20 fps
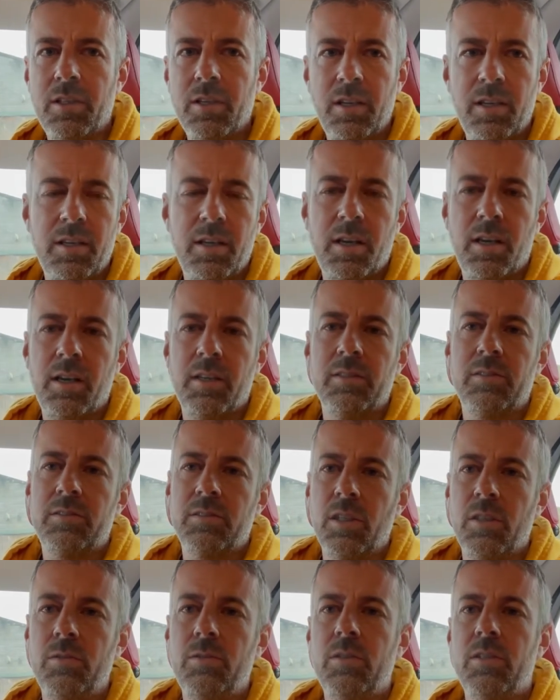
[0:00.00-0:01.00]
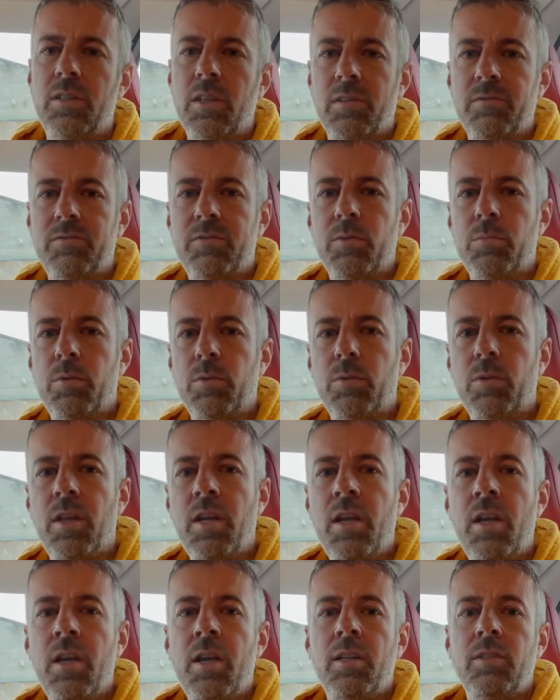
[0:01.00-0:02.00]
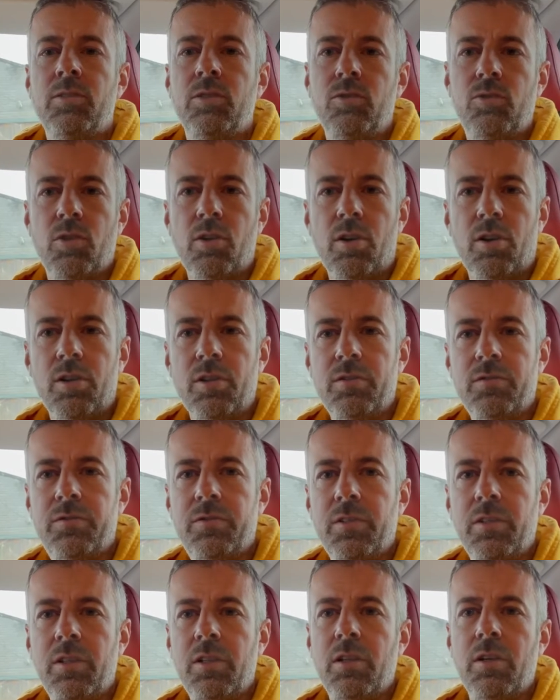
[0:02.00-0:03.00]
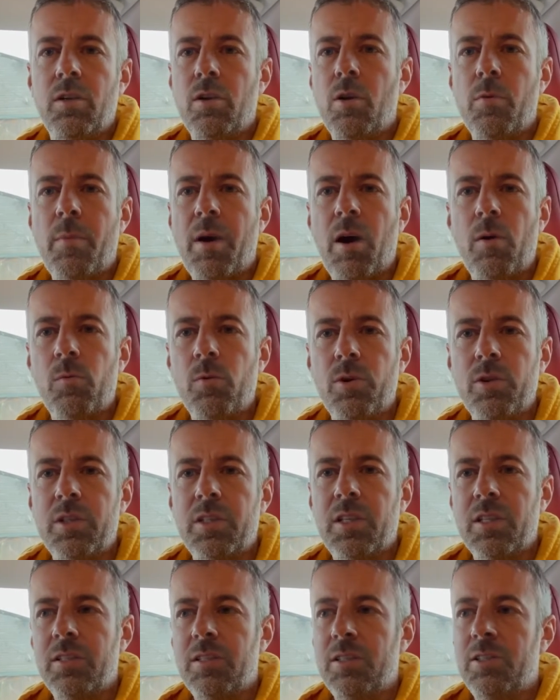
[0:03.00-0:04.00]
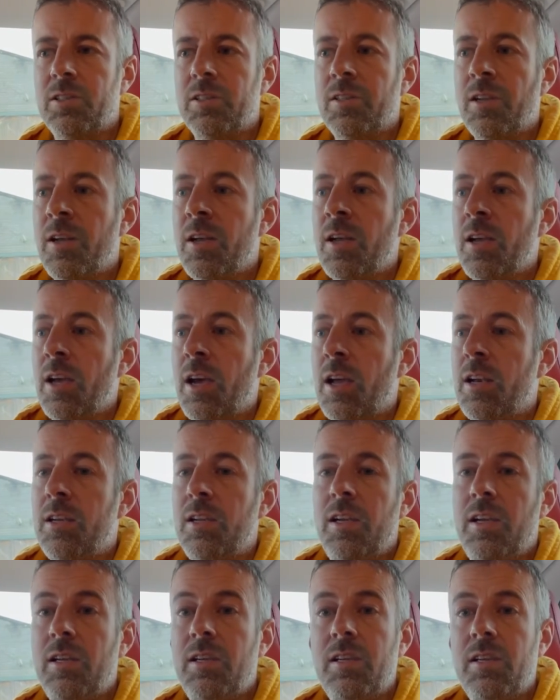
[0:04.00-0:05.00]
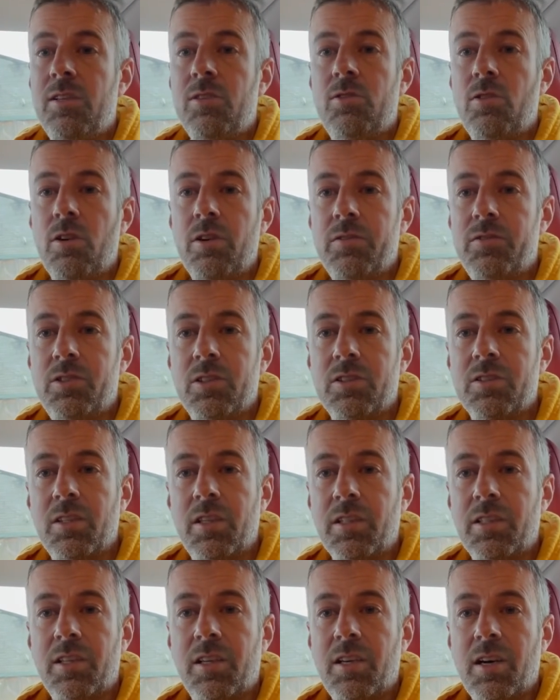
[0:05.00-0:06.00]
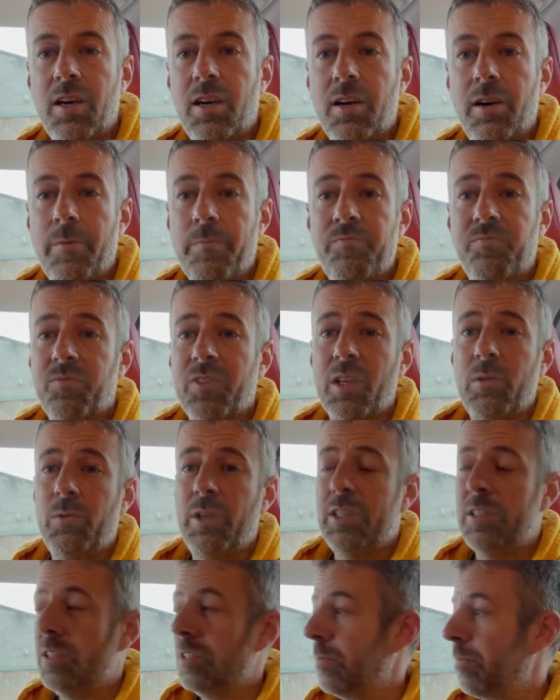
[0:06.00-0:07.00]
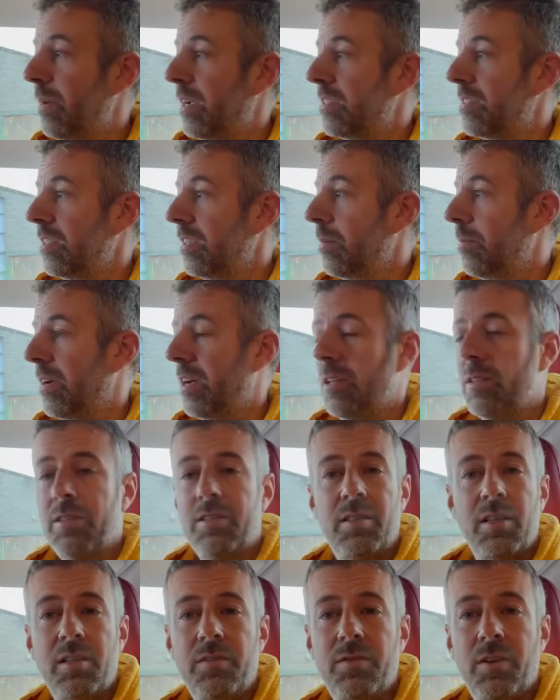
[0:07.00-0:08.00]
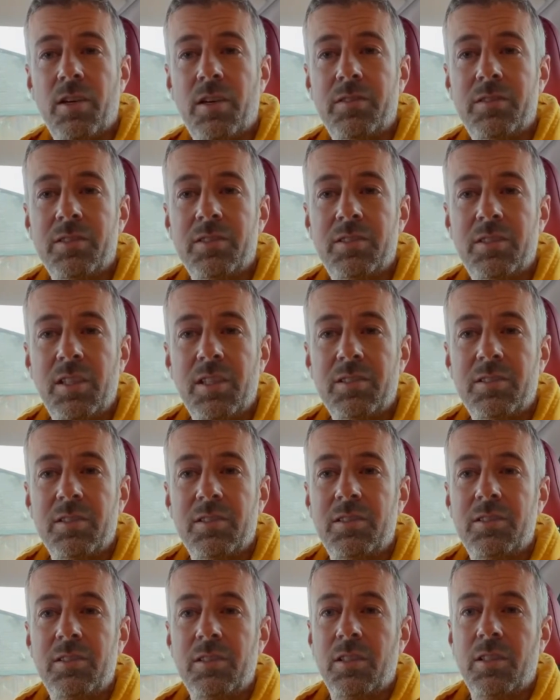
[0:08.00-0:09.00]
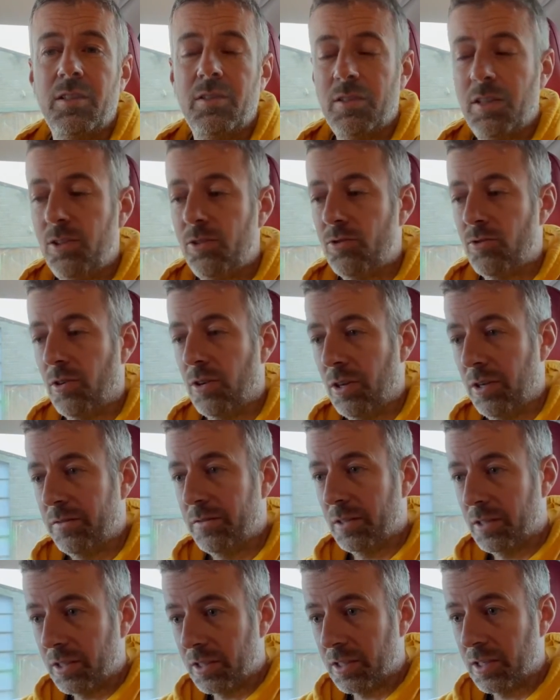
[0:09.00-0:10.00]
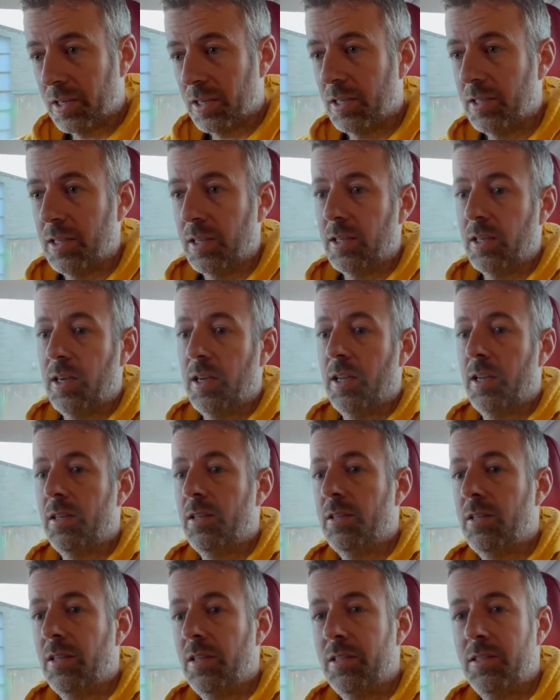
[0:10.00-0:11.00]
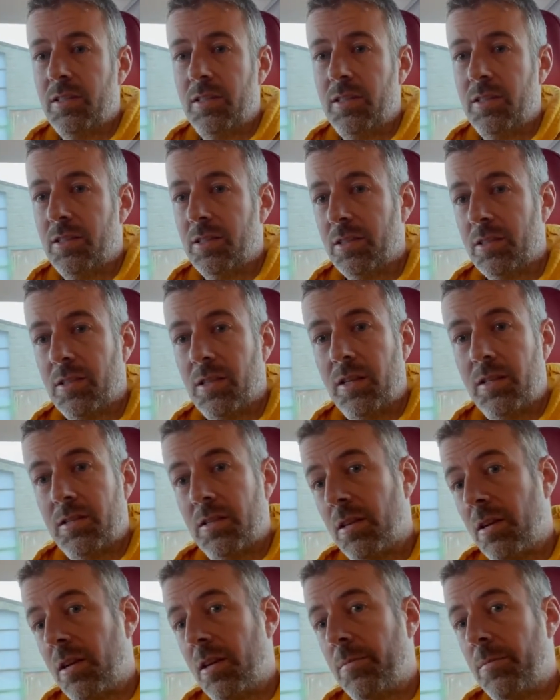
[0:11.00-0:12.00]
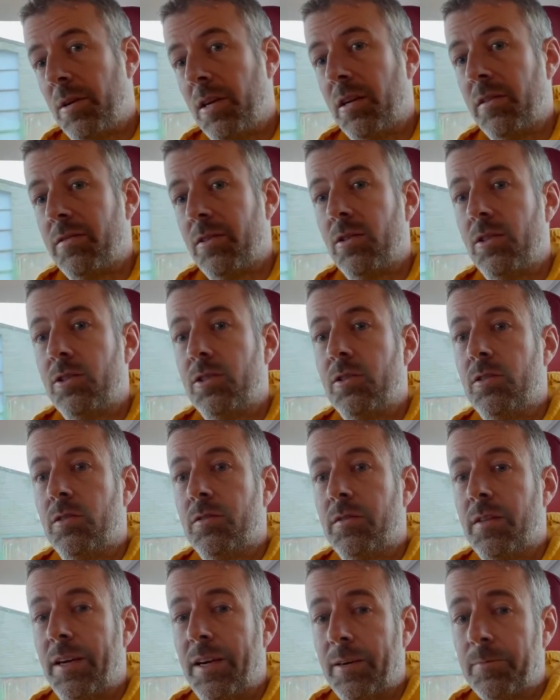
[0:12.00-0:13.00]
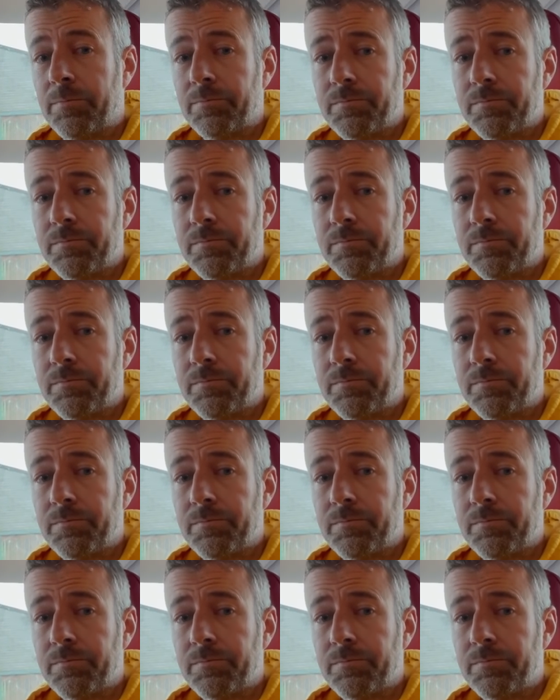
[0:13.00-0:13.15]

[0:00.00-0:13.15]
They are so comfortable to drive no matter what the condition, and it drives just like a car, which is the best thing about the T5s and 6s. You know, they drive like a car, and this is just a slightly bigger version of that.